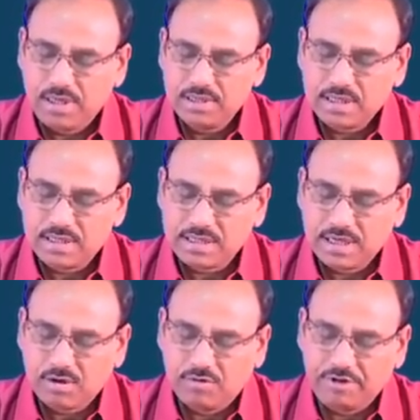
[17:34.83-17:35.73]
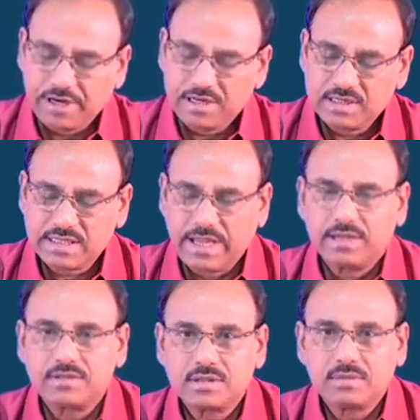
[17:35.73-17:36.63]
is a set of vectors
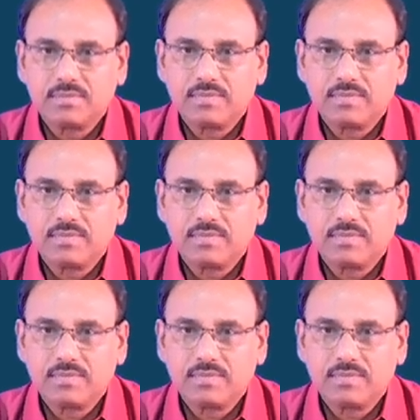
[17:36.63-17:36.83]
x.